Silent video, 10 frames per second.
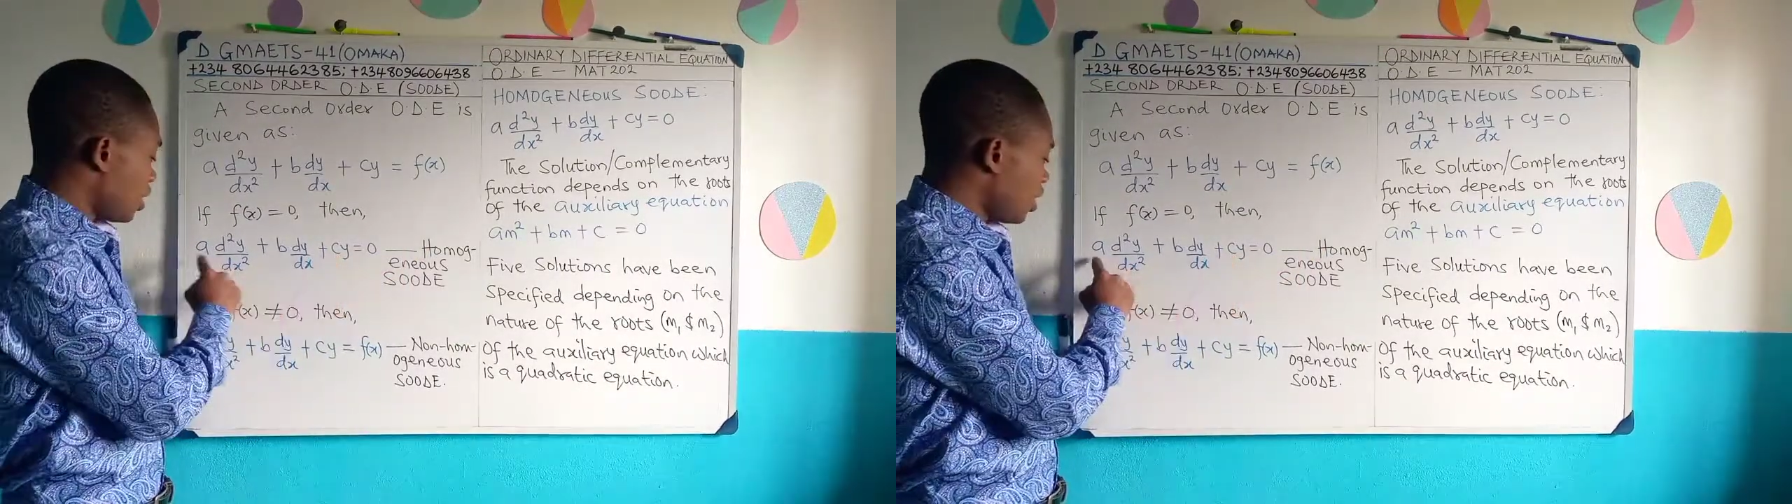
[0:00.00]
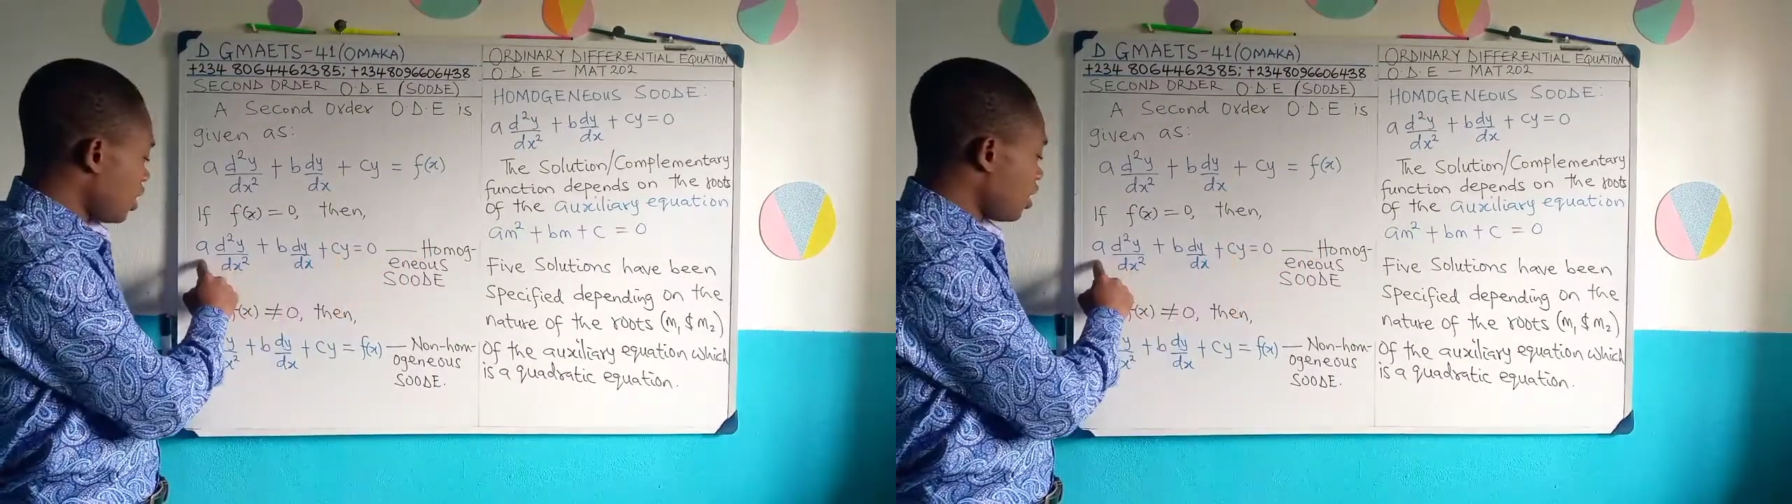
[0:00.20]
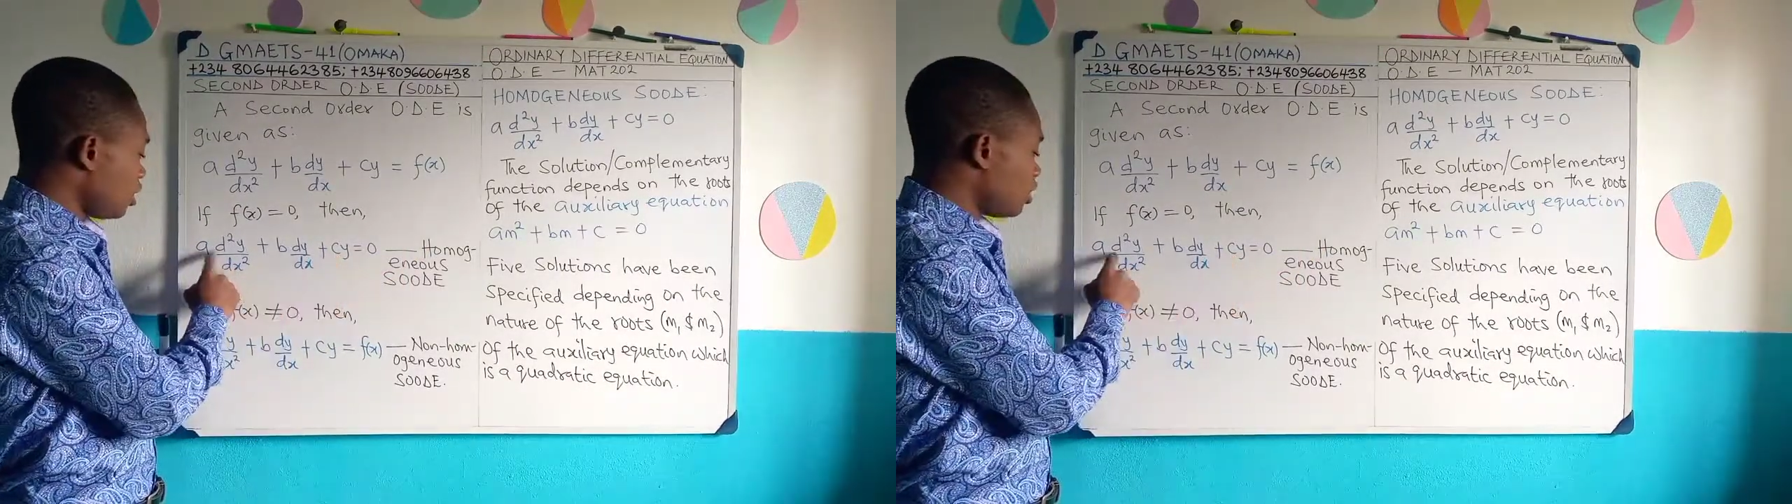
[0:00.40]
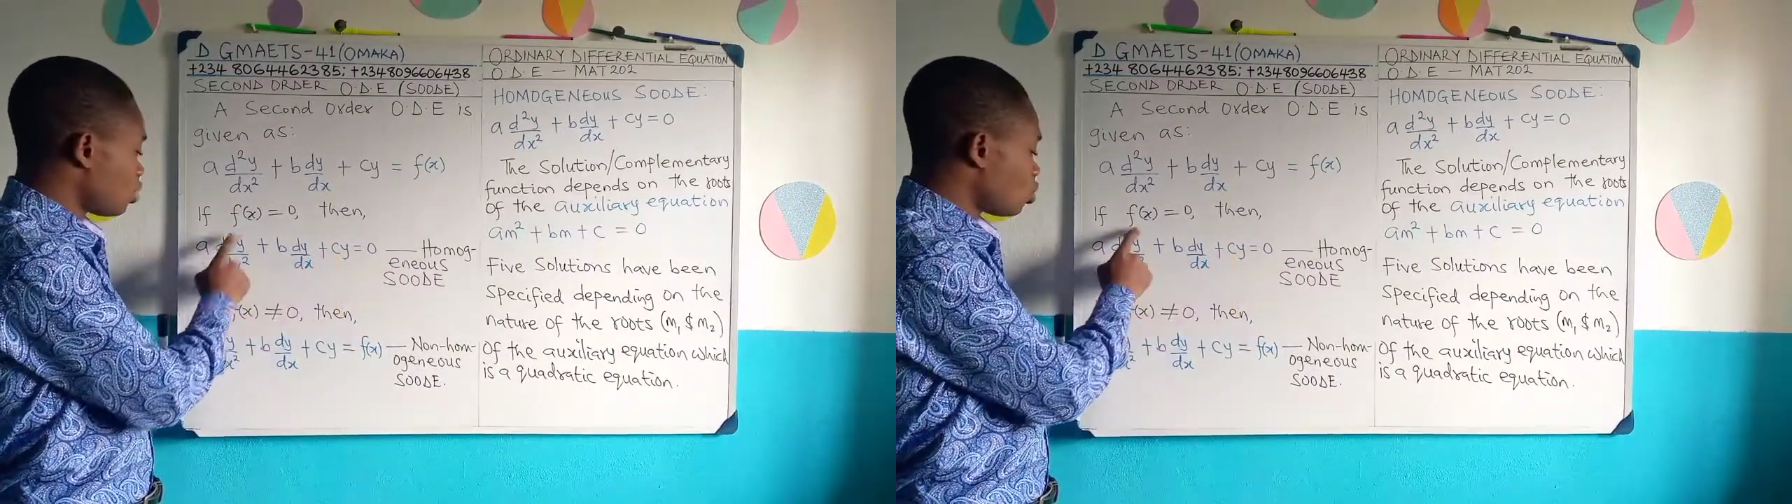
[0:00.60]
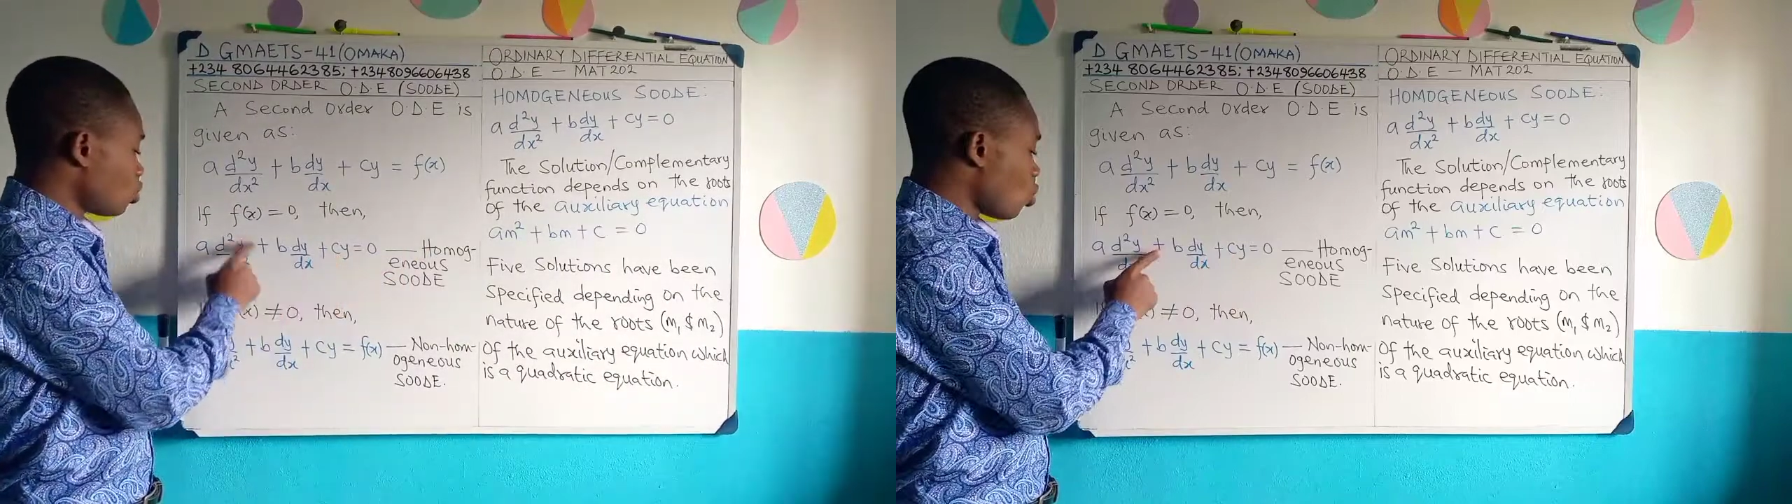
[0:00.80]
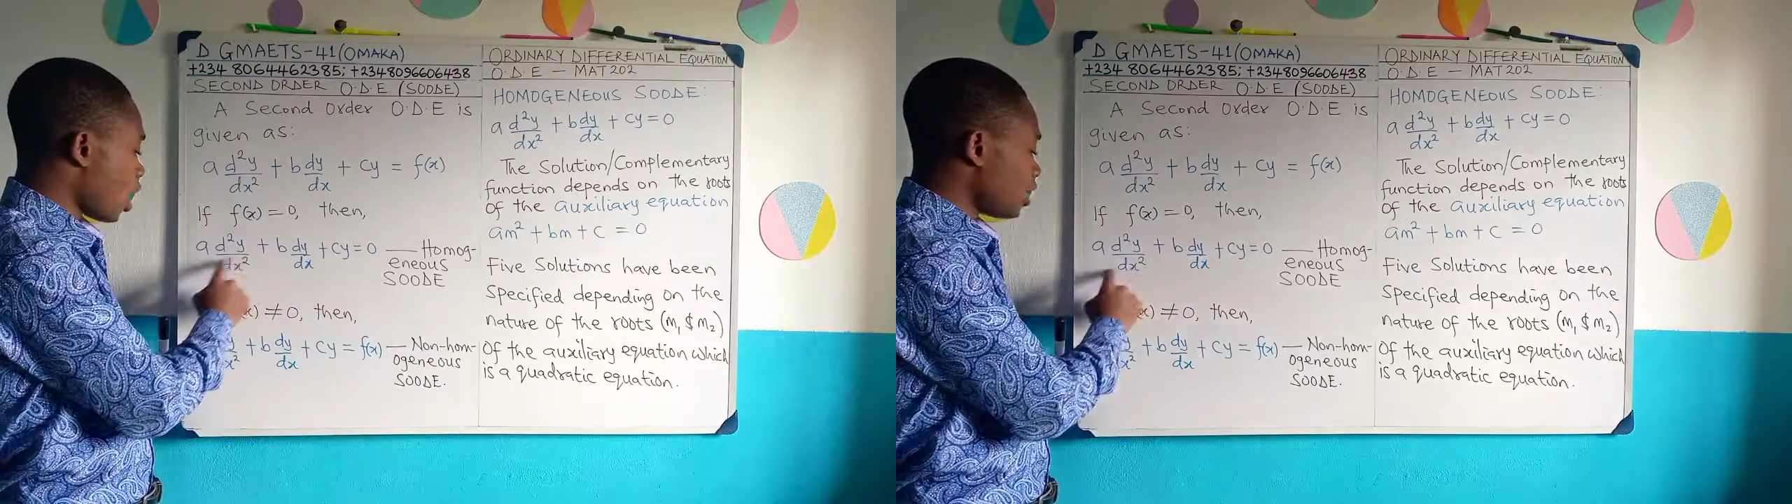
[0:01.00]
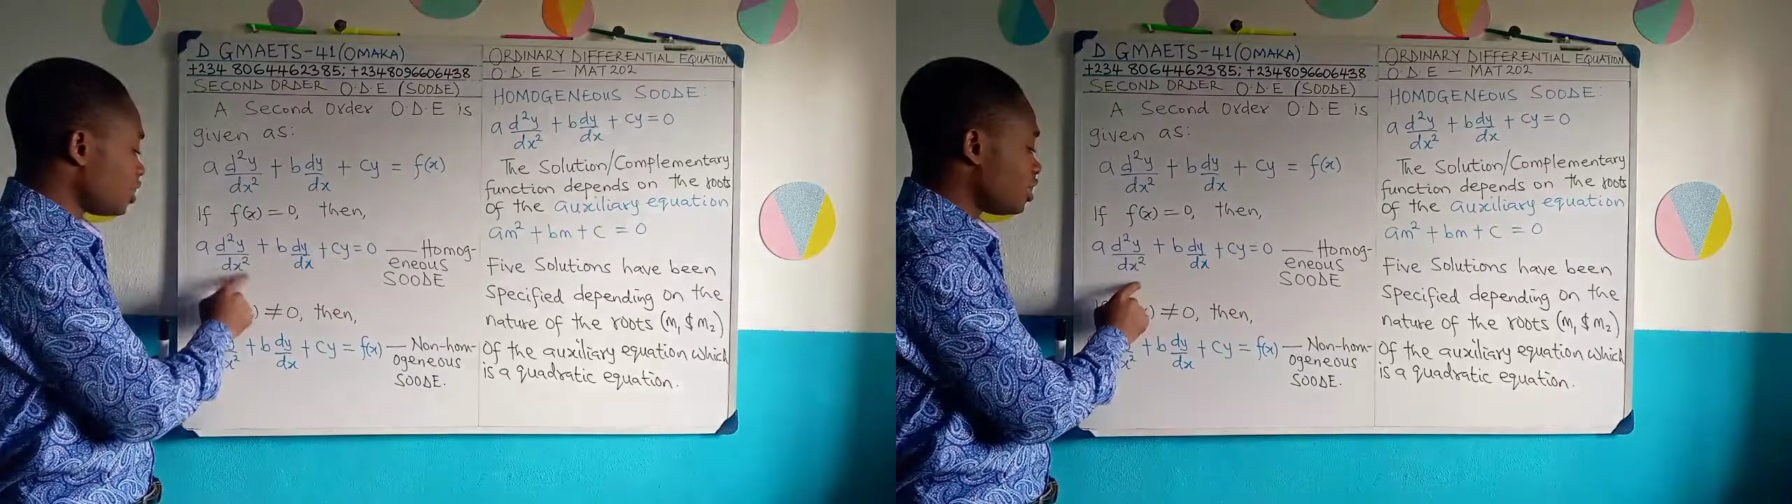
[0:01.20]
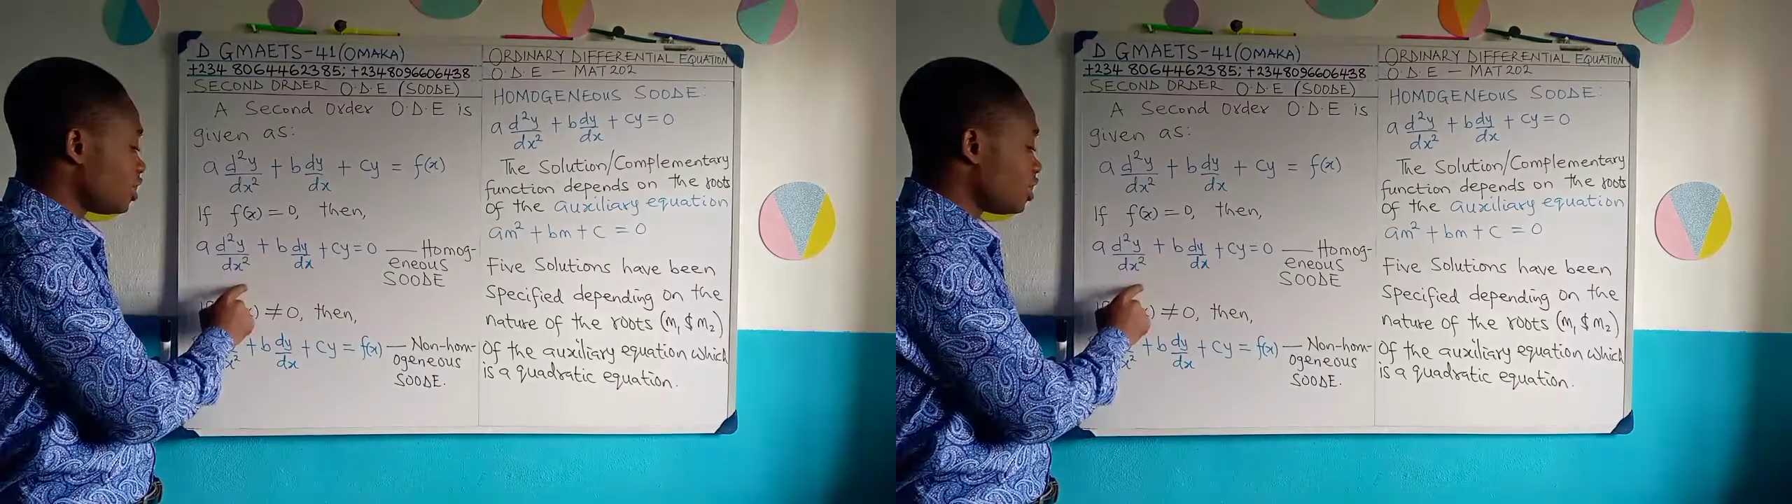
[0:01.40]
a d2y